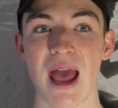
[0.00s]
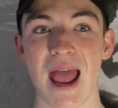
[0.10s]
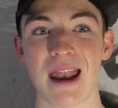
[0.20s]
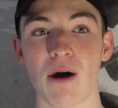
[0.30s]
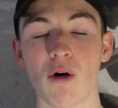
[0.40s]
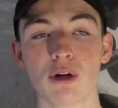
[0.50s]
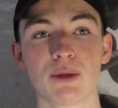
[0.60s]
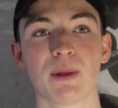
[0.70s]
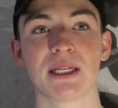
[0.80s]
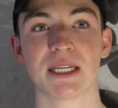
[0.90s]
and it
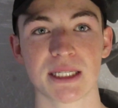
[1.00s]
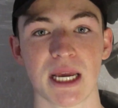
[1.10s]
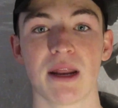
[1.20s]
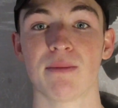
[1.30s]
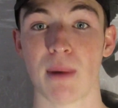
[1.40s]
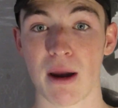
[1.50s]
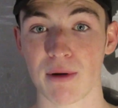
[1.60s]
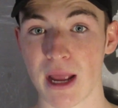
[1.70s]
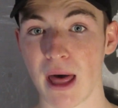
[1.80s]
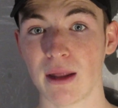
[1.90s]
ultimately dictated my
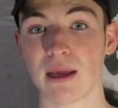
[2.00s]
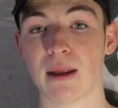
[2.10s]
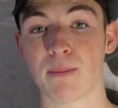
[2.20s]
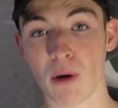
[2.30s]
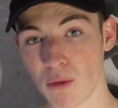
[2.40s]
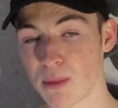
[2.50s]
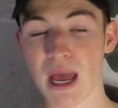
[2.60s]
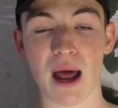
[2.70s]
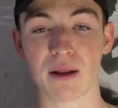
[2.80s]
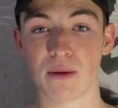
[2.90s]
reality and pulled me
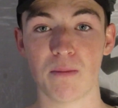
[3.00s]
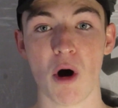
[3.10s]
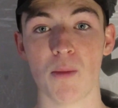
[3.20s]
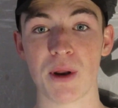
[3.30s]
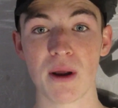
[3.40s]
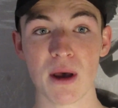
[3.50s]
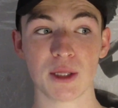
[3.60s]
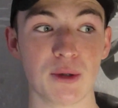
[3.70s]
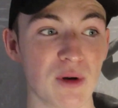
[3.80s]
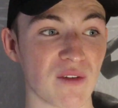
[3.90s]
out of the moment
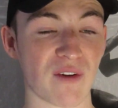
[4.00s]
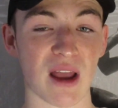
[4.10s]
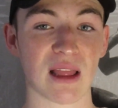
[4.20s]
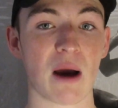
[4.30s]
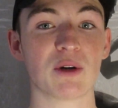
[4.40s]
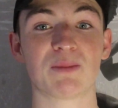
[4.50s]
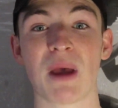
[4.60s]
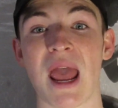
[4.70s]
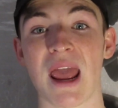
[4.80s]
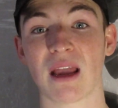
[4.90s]
due to the fact that I was
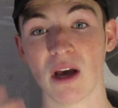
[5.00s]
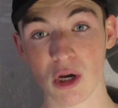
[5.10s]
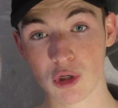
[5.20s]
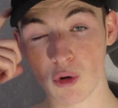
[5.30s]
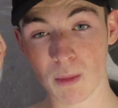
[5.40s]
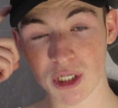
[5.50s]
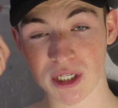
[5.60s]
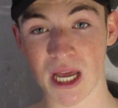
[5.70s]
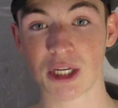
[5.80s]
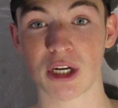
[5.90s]
paying too much
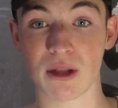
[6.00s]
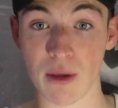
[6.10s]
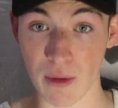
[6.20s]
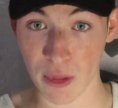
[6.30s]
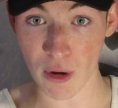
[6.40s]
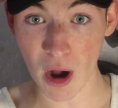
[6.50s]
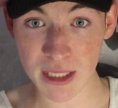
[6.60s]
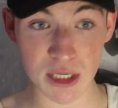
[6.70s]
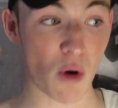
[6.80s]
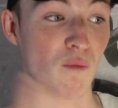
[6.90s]
attention to the
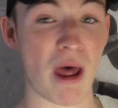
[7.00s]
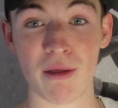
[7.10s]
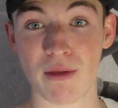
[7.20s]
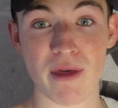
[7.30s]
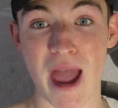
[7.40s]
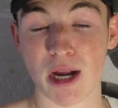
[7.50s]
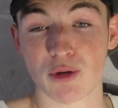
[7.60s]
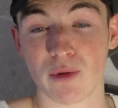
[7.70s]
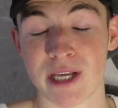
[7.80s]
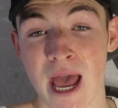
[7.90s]
thoughts rather than the
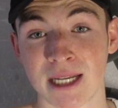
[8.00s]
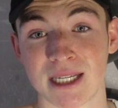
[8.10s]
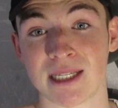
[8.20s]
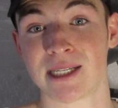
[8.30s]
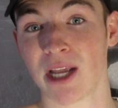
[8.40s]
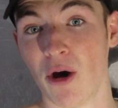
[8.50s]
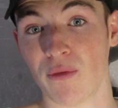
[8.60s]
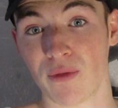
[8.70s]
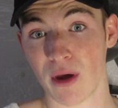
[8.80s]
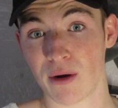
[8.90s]
actual test
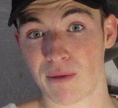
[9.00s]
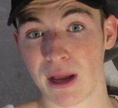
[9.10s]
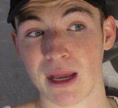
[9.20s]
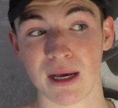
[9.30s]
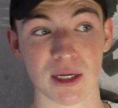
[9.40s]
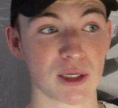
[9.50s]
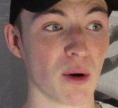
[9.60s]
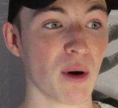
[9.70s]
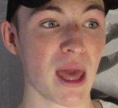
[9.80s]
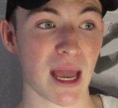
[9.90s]
itself. Right?
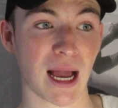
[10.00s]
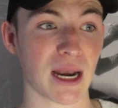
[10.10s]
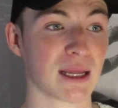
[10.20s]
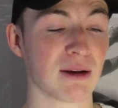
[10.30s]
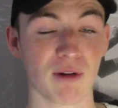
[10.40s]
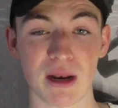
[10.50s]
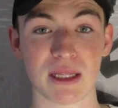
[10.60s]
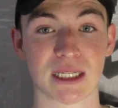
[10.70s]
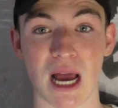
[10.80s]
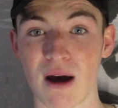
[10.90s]
So it kind of created
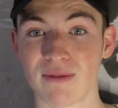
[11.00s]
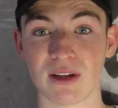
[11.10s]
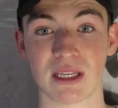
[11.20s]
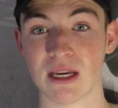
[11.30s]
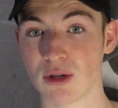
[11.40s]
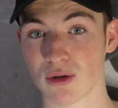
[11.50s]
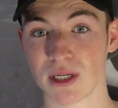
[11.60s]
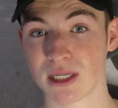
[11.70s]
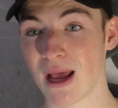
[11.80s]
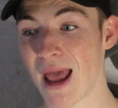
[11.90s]
this conflict of
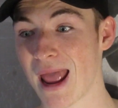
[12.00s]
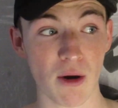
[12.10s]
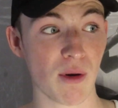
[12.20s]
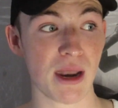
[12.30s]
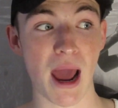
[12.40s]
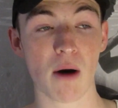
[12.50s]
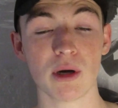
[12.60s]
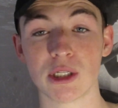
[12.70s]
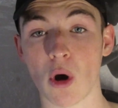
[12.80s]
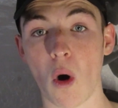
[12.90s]
interest. Here and now
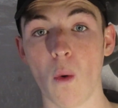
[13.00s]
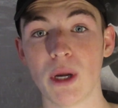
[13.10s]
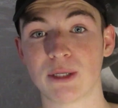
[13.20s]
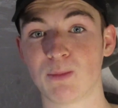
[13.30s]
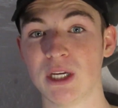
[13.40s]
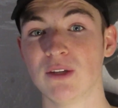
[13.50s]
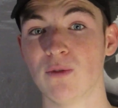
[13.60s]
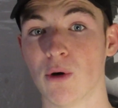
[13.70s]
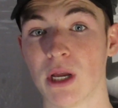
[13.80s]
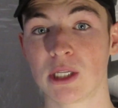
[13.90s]
is always
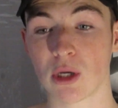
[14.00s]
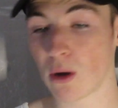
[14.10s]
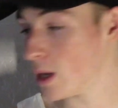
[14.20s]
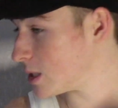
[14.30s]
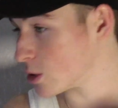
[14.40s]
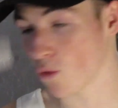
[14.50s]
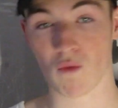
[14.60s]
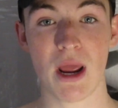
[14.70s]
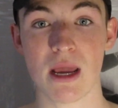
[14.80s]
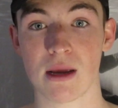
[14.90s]
peaceful. It's
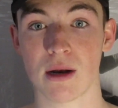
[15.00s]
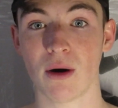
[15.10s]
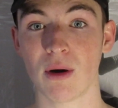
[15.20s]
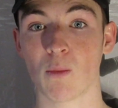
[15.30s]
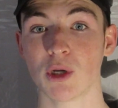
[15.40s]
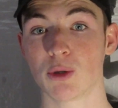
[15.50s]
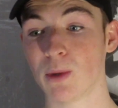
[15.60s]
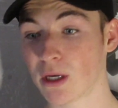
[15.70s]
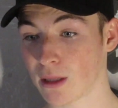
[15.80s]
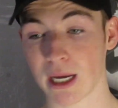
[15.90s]
great, and once you,
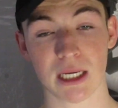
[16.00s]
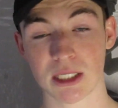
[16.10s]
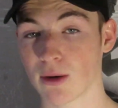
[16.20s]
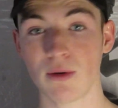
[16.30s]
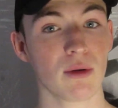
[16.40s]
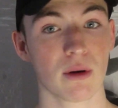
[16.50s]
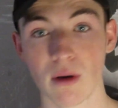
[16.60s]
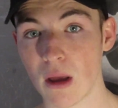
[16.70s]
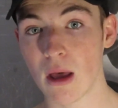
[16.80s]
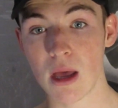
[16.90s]
like I said
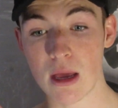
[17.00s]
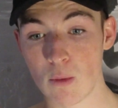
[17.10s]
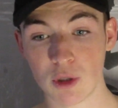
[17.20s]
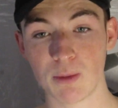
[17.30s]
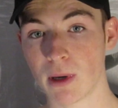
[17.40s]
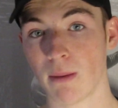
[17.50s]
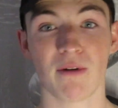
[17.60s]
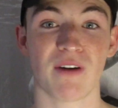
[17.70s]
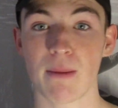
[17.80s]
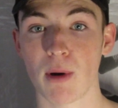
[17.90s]
earlier, once you become
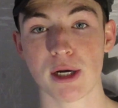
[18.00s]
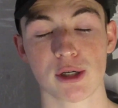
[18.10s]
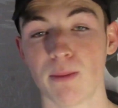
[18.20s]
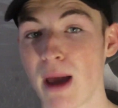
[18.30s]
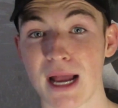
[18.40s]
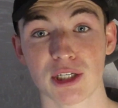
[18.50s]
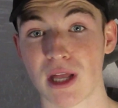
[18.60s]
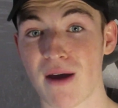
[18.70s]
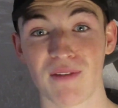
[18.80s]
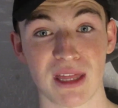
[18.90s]
a vibrational match
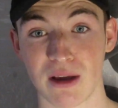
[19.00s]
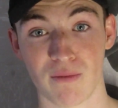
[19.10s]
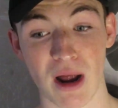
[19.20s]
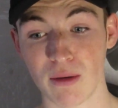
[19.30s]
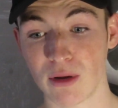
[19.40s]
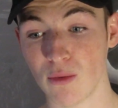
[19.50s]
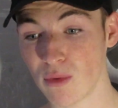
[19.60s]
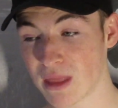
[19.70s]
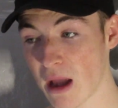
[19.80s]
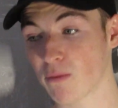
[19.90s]
to everything around you,
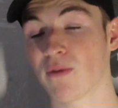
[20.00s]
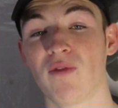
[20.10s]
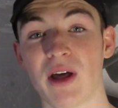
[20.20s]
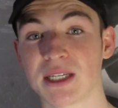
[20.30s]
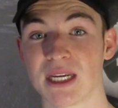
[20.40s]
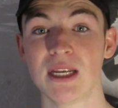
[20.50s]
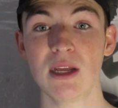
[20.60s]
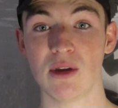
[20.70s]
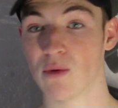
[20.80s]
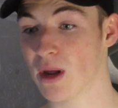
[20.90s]
that reflects into
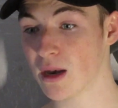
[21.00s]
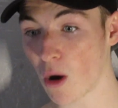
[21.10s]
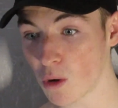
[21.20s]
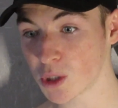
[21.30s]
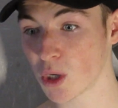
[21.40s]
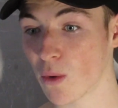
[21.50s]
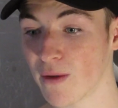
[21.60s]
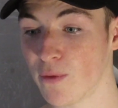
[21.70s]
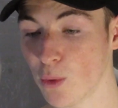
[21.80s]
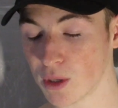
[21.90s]
you. And it also,
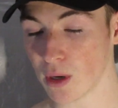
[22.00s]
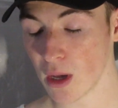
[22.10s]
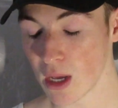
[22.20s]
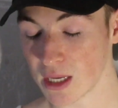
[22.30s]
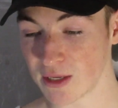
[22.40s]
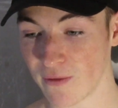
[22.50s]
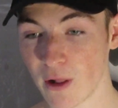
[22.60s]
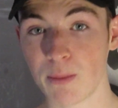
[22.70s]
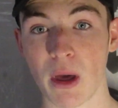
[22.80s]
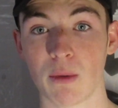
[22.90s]
if you can
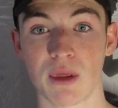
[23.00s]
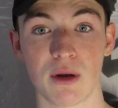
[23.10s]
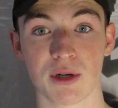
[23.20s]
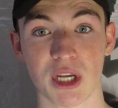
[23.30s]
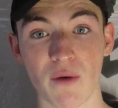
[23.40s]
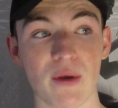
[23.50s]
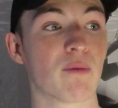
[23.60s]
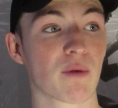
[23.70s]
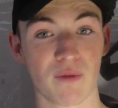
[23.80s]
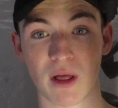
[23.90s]
develop that within yourself,
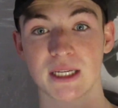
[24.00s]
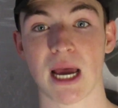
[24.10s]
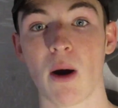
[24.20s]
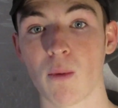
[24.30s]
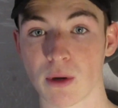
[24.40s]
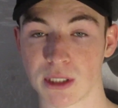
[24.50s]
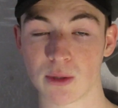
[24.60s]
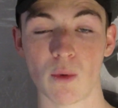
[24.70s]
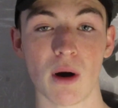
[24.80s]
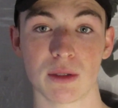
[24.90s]
it reflects outwards as
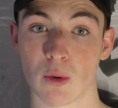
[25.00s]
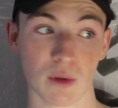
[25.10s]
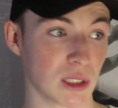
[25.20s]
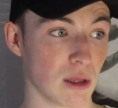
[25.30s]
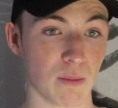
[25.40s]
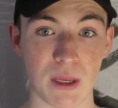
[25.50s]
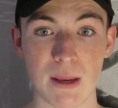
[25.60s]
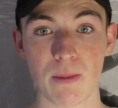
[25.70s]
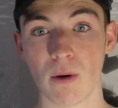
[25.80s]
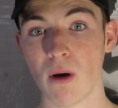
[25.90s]
well towards other
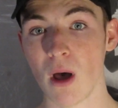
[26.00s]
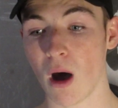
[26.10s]
people,